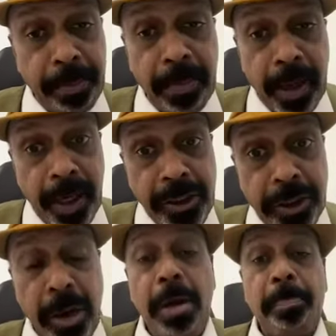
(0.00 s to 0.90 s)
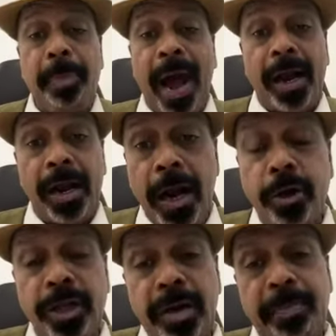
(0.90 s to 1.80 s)
much parallel
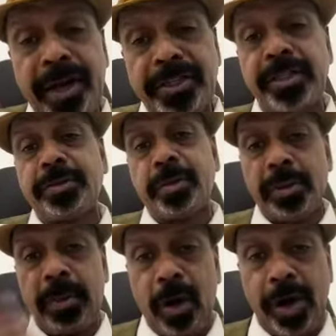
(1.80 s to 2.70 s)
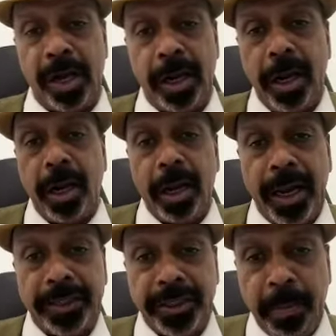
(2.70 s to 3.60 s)
to the repair system of the body,
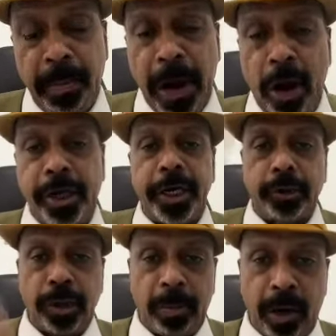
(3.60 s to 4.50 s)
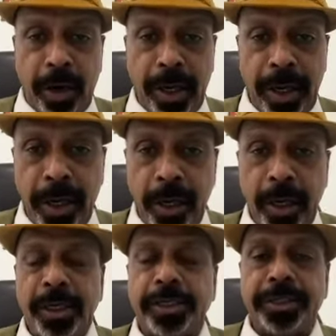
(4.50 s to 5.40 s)
like symbiotic to the body,
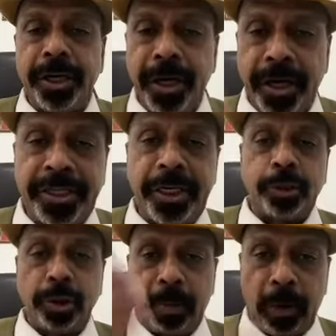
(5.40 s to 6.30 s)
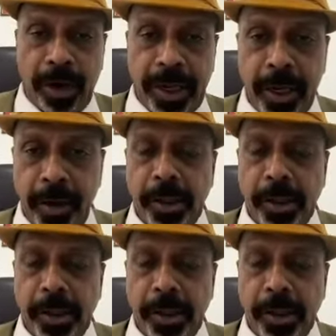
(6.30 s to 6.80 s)
synergic to the body.